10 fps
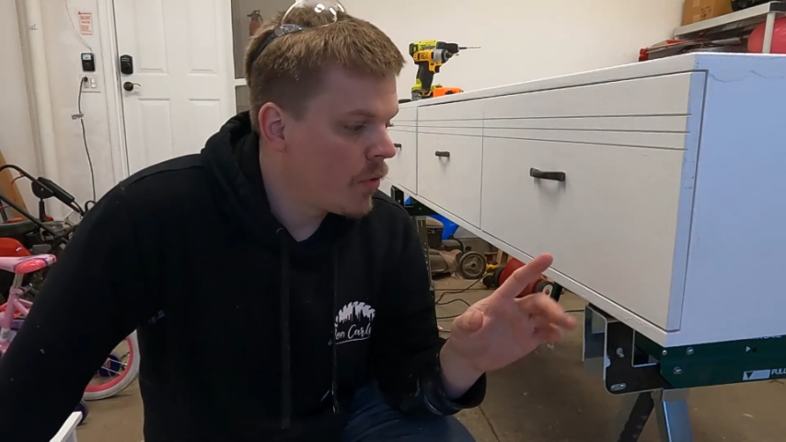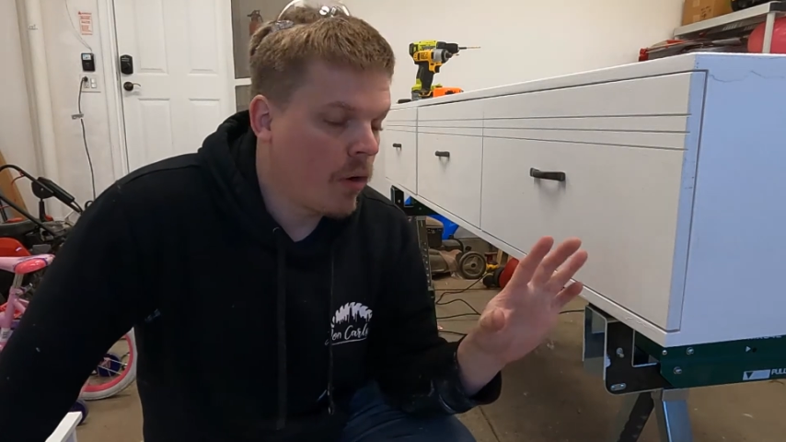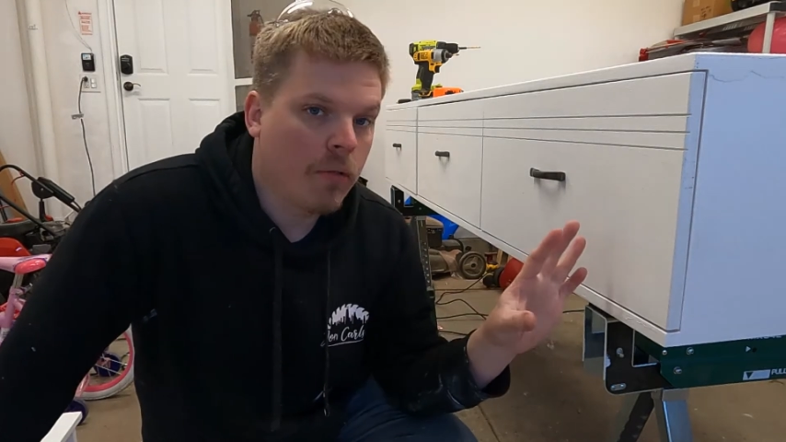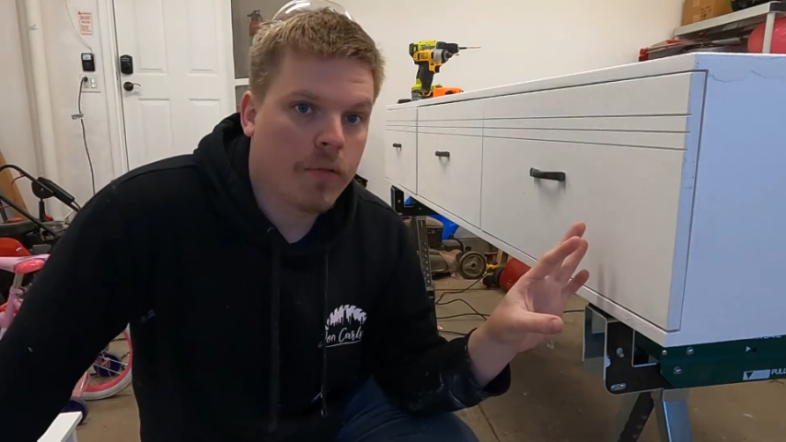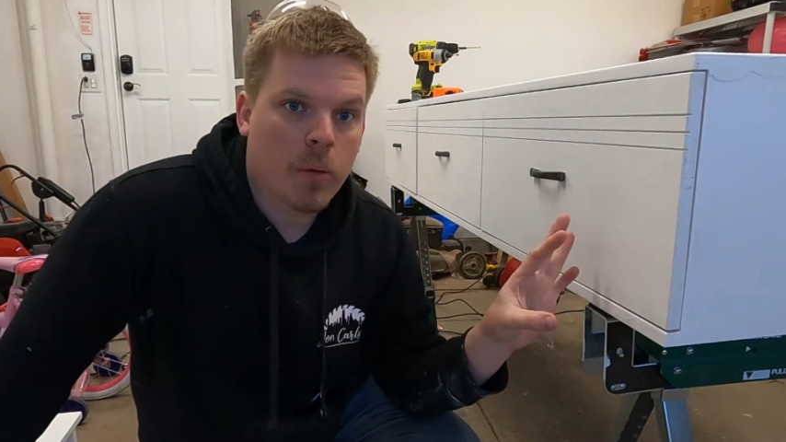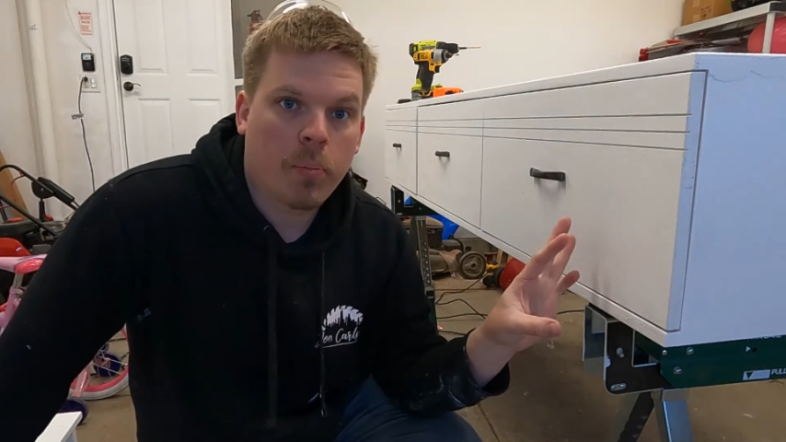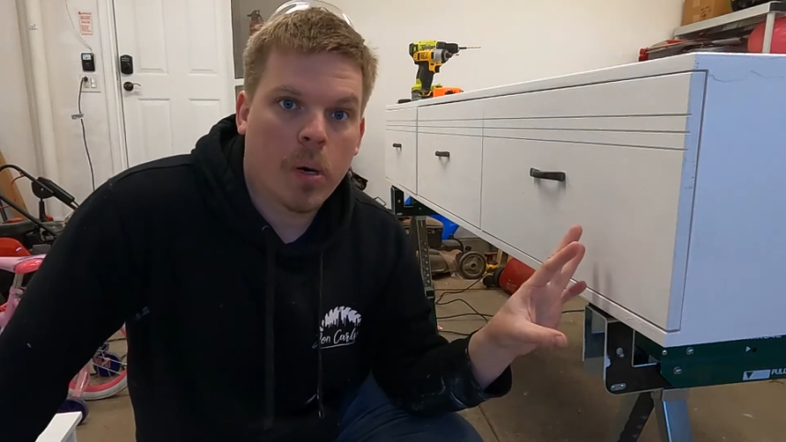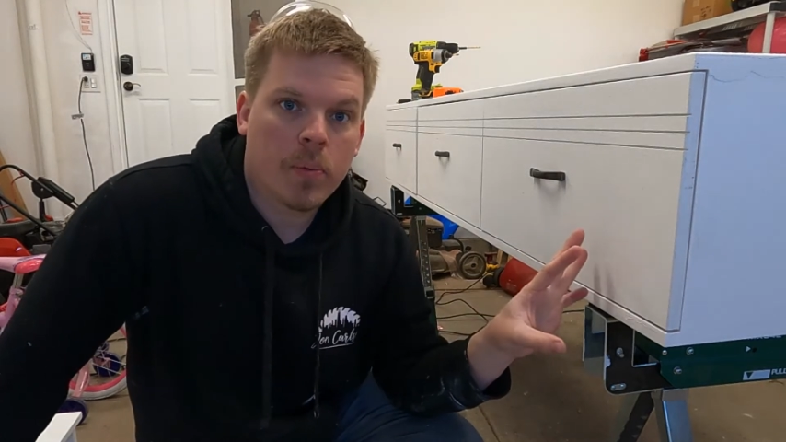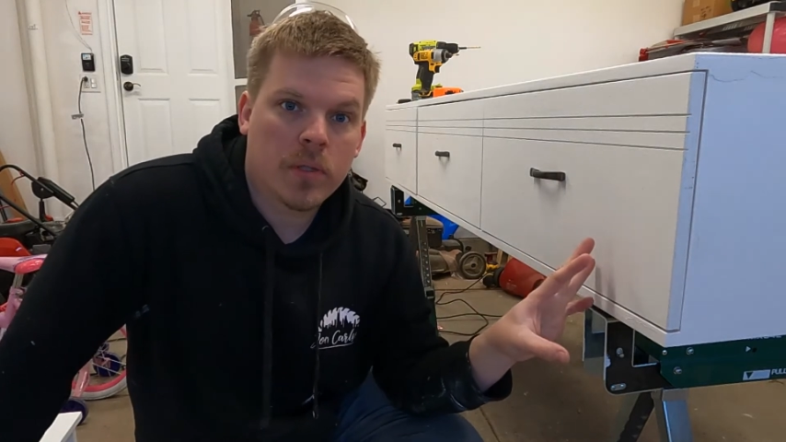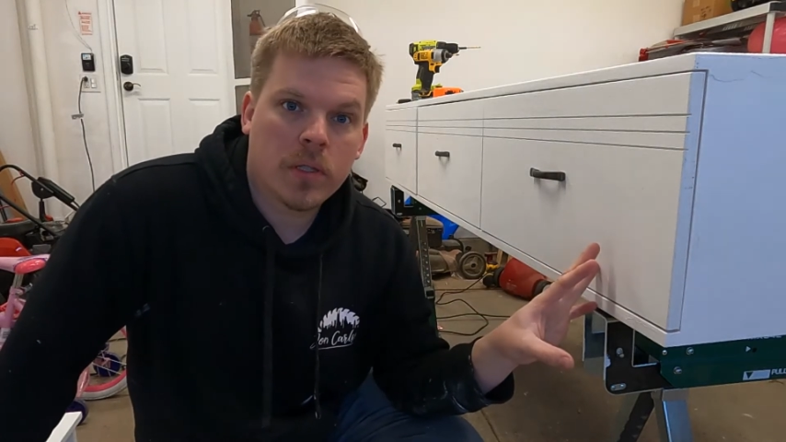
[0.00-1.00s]
So for the
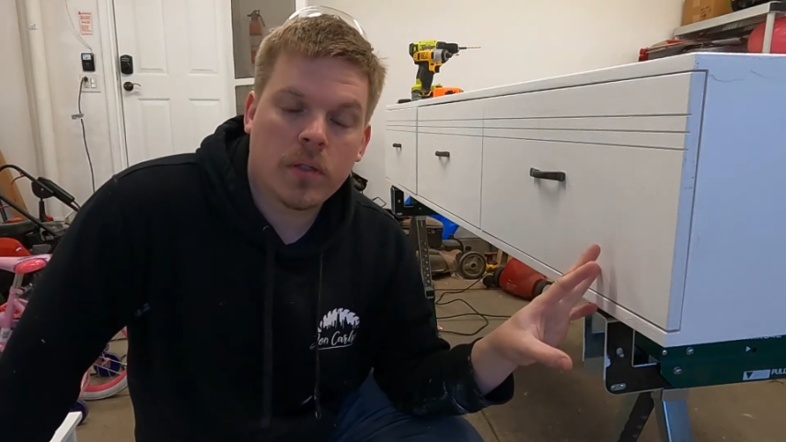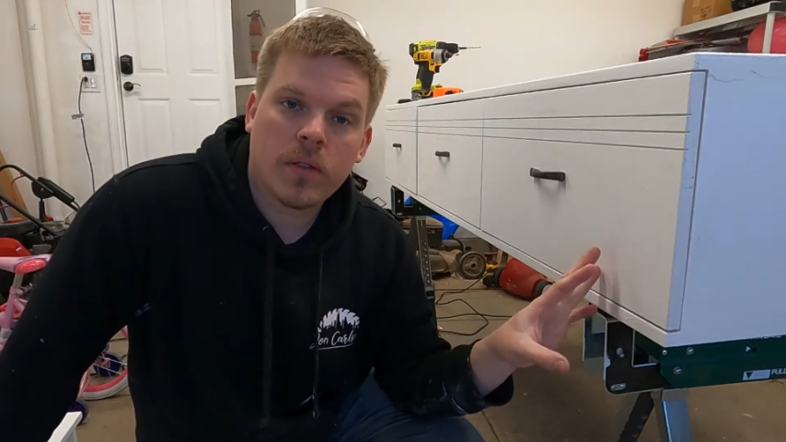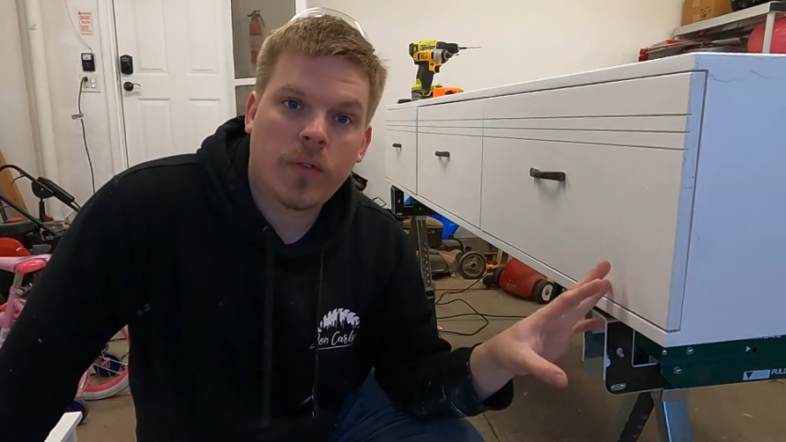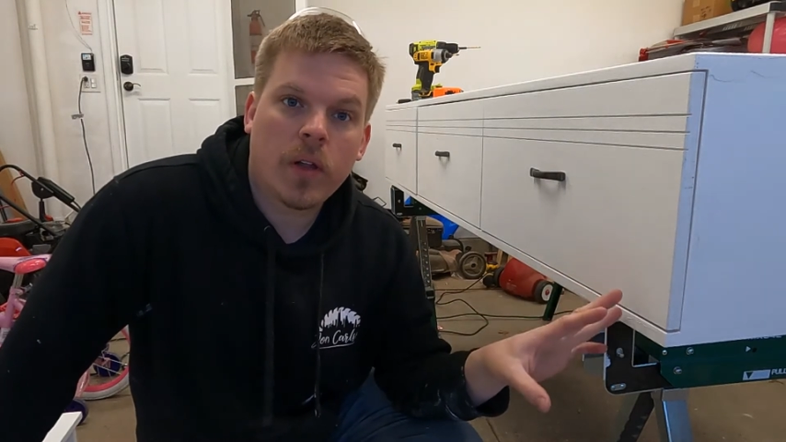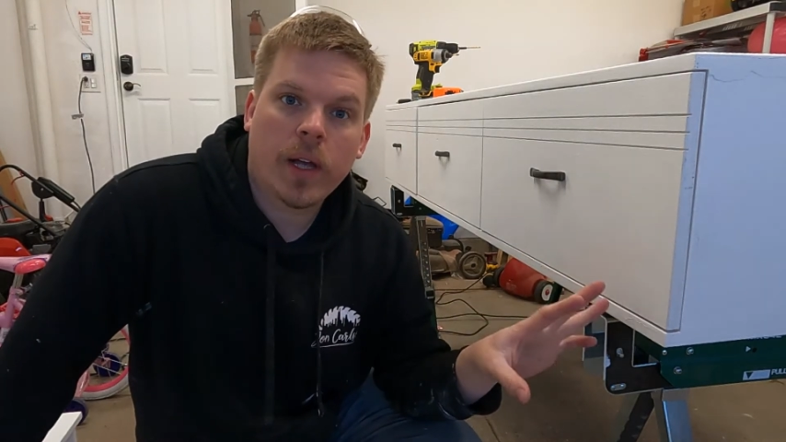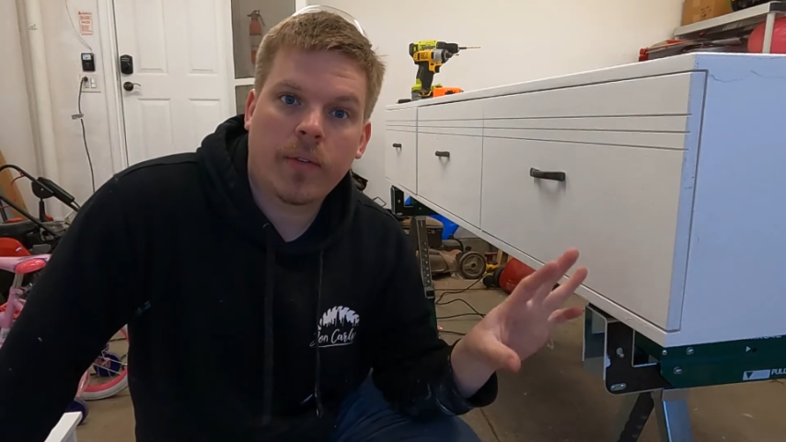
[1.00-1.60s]
purposes of this video,